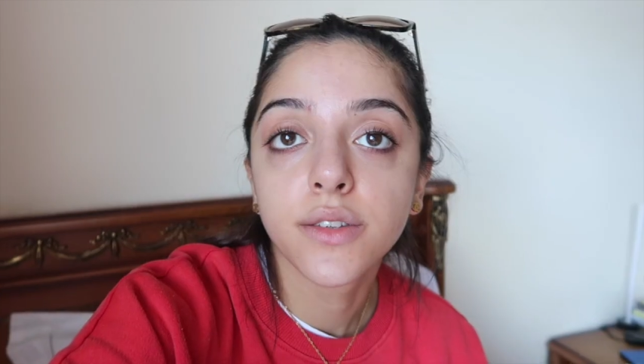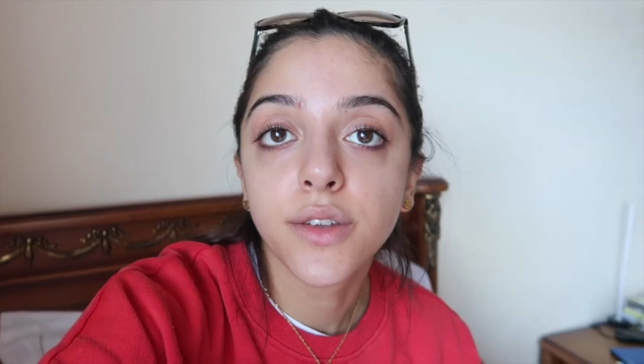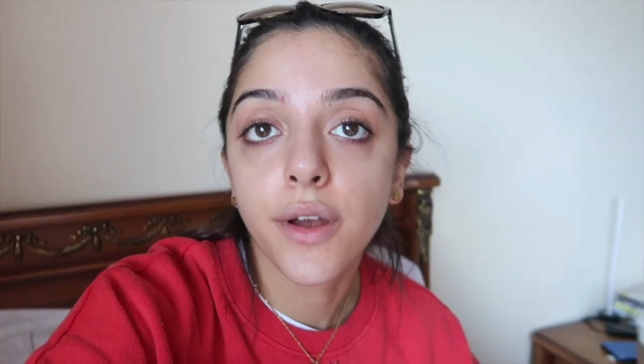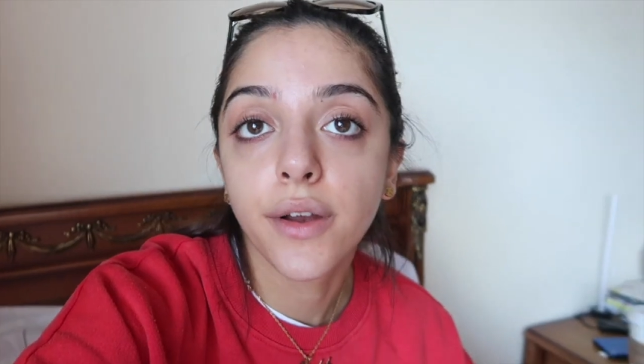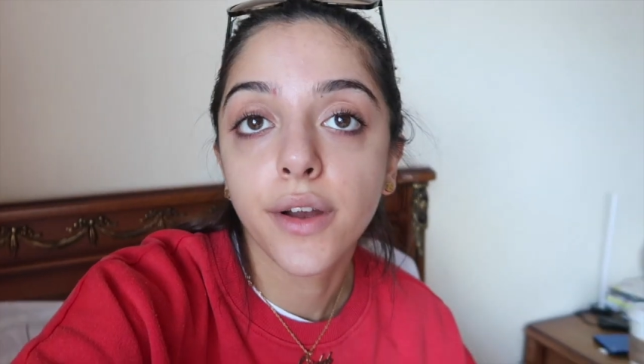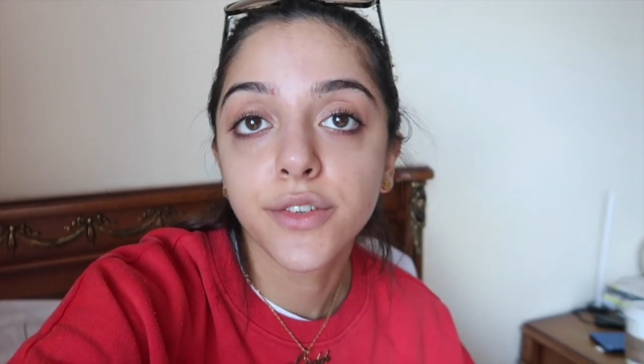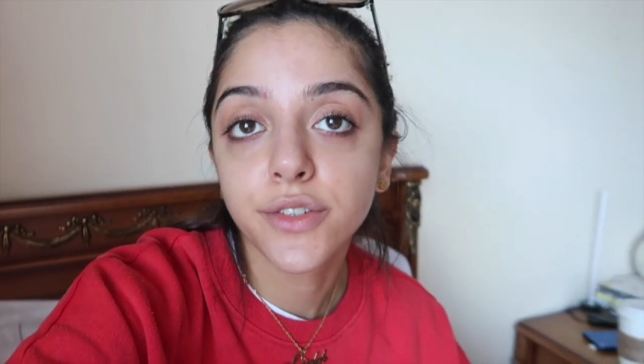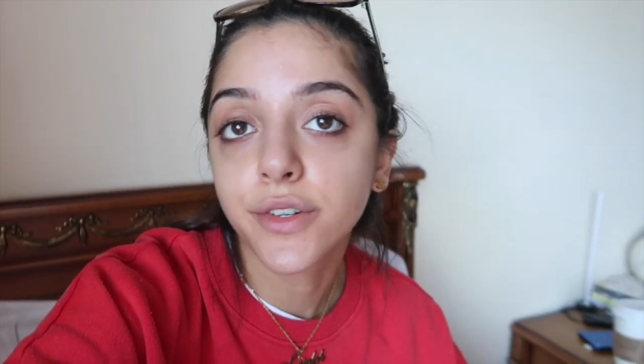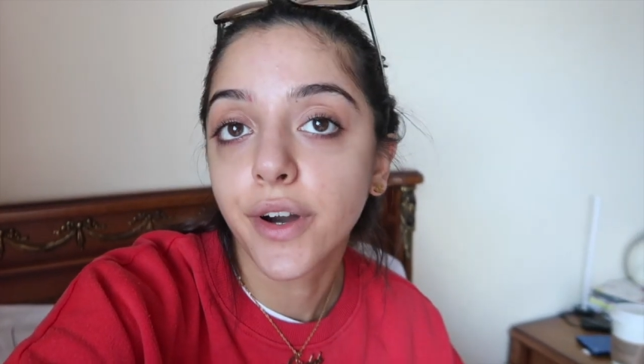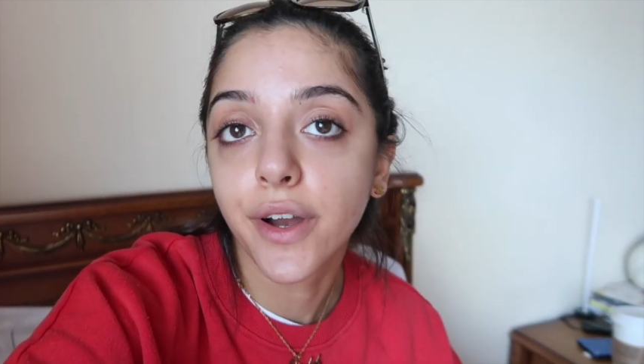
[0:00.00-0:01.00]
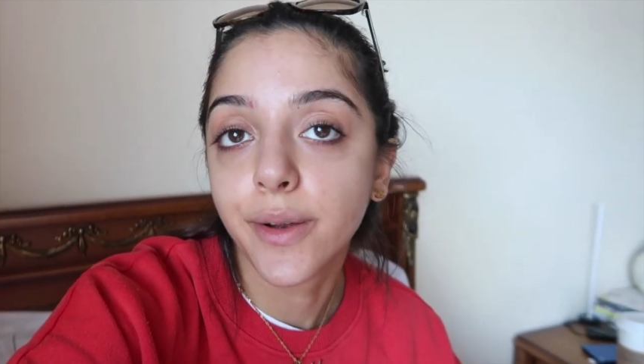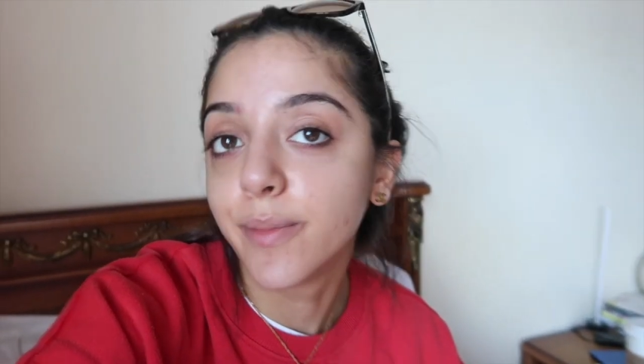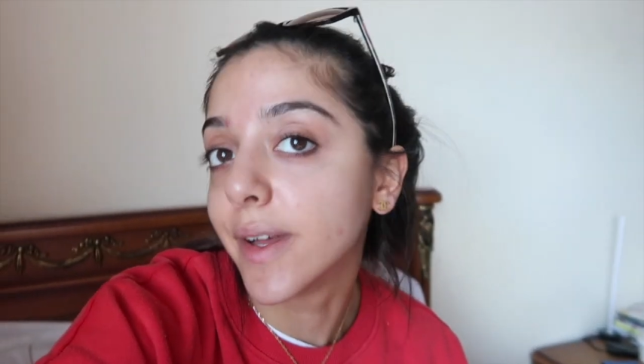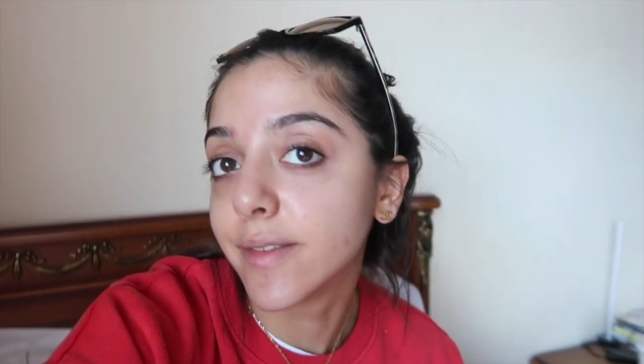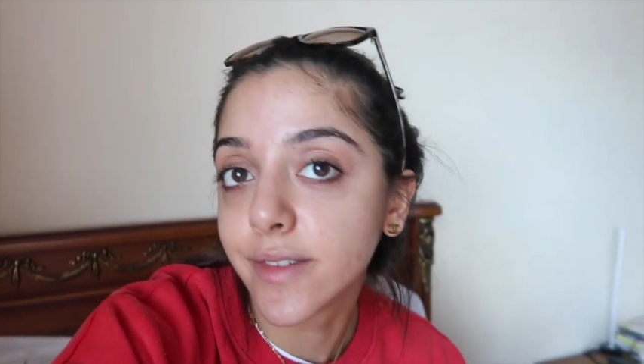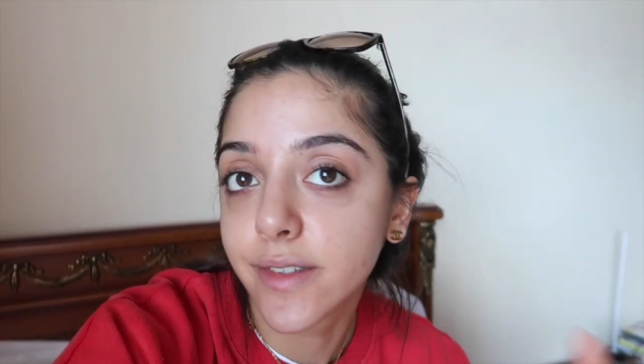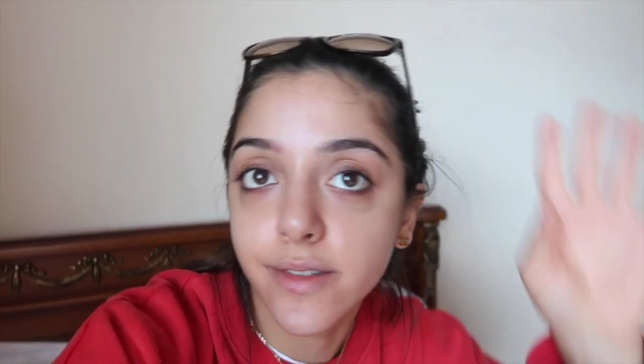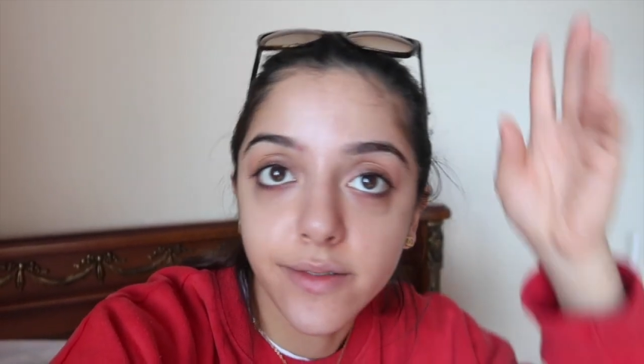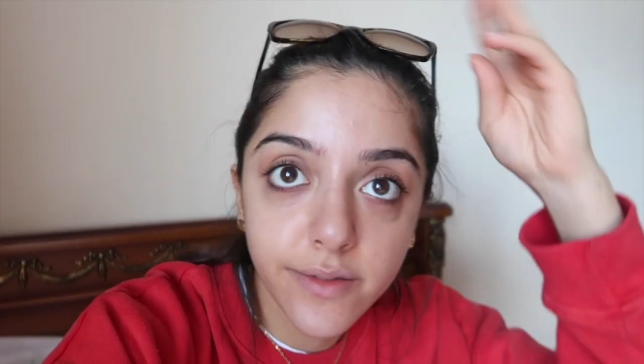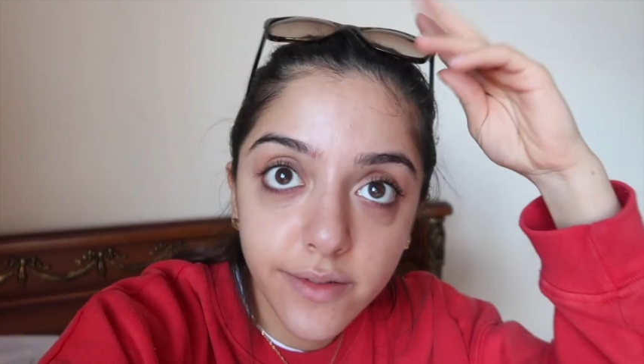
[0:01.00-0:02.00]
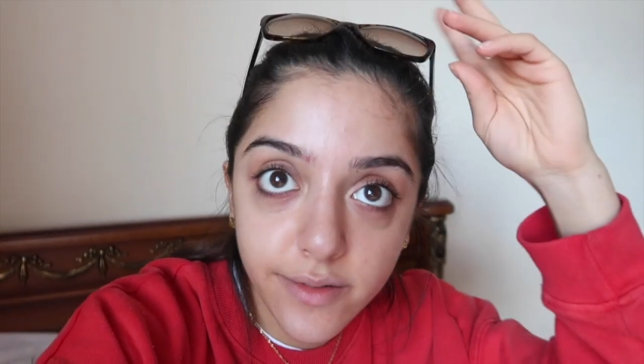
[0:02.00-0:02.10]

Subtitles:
So I just got home, hence